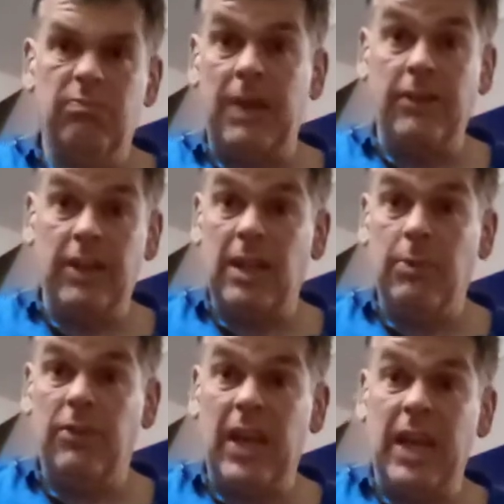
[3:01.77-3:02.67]
basically we
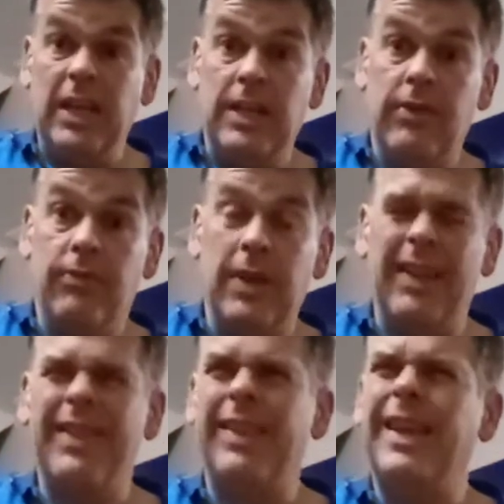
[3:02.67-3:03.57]
say any different.
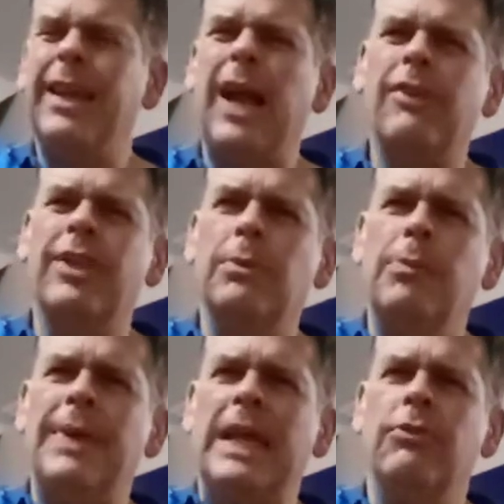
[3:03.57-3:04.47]
I think actually it would
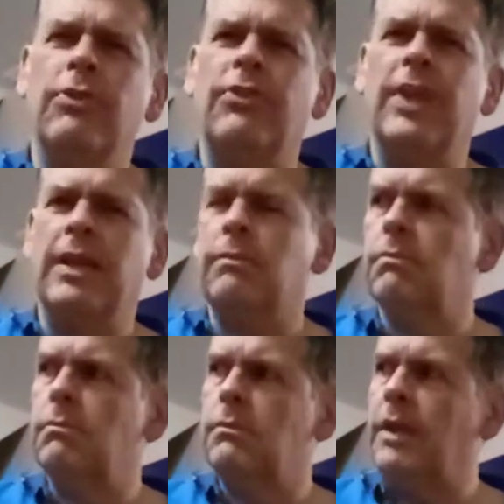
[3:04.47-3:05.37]
be interesting
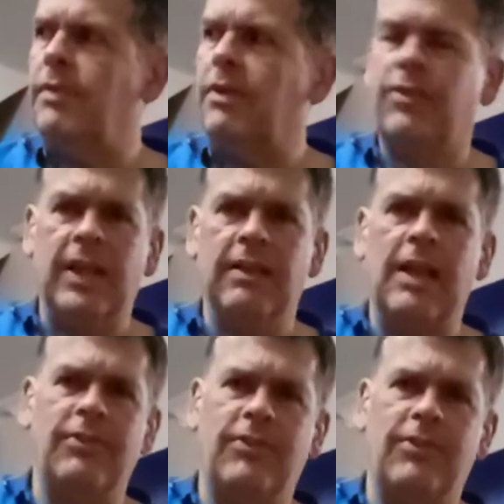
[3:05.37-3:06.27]
if this thing
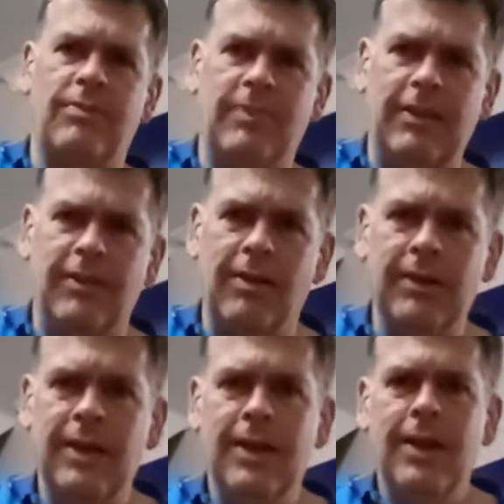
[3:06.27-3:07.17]
lasts this long.
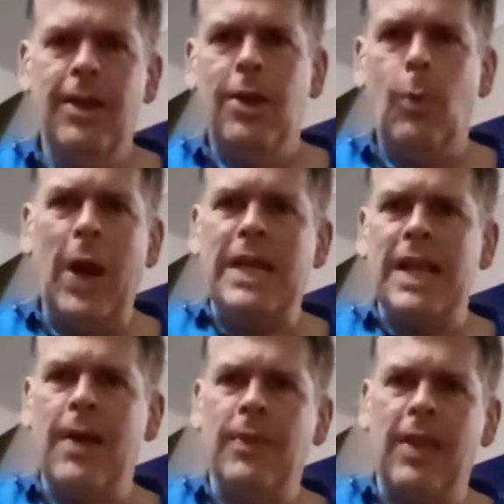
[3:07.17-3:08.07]
Way
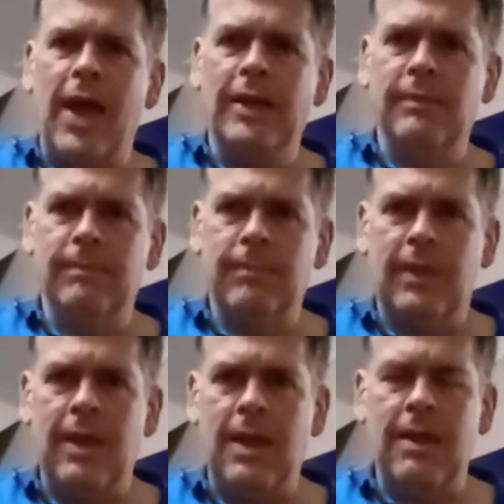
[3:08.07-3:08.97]
down the line,
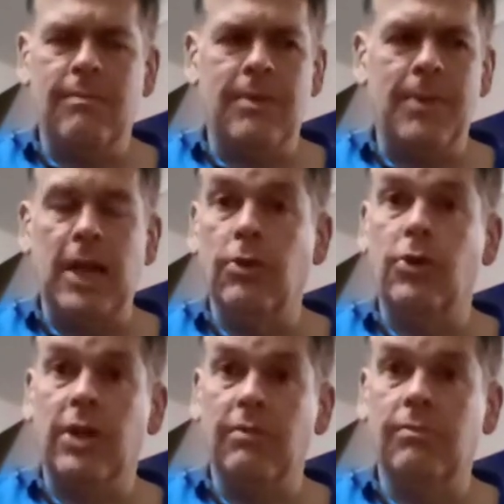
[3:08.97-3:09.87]
I might look
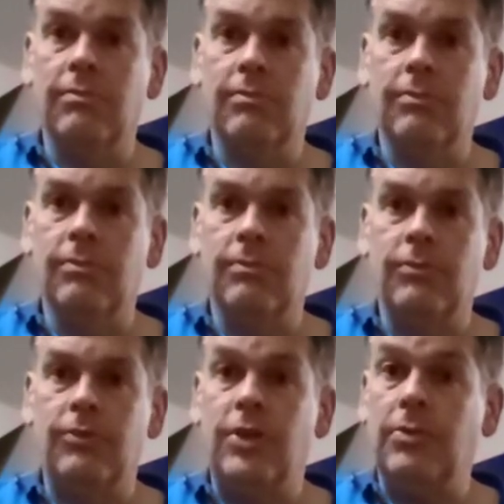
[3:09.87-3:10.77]
at
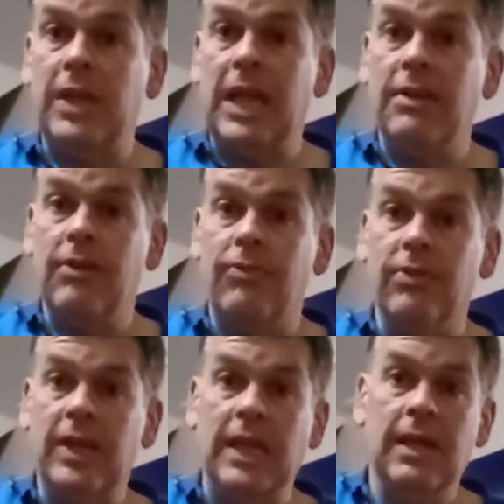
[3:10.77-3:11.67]
tuning it
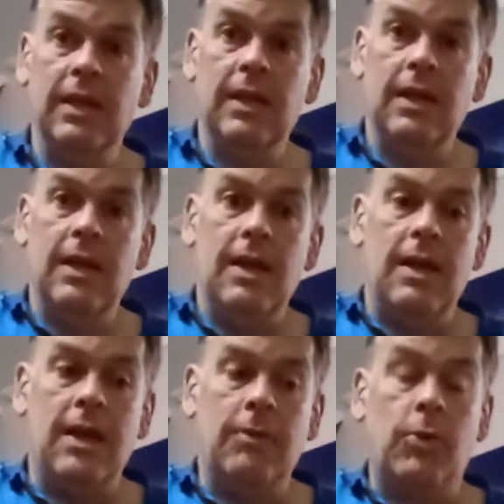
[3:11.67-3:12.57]
differently.
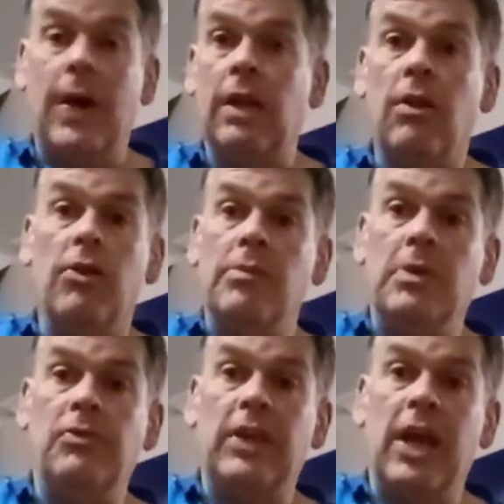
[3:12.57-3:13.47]
Quite a lot of the
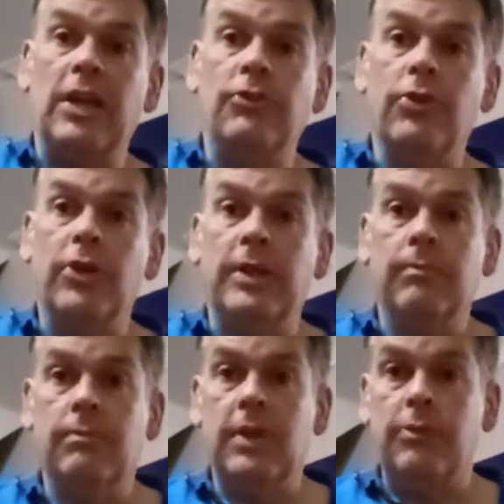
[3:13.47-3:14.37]
music I enjoy
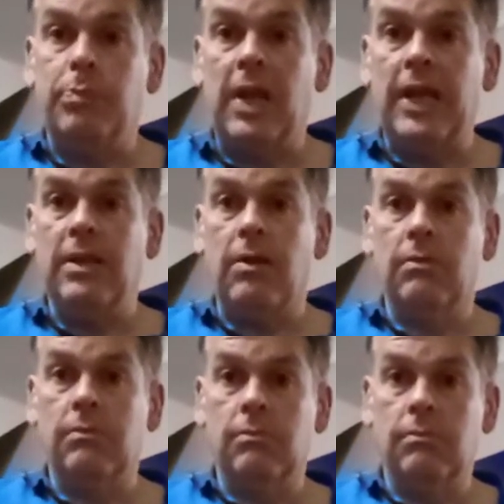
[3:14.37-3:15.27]
is played on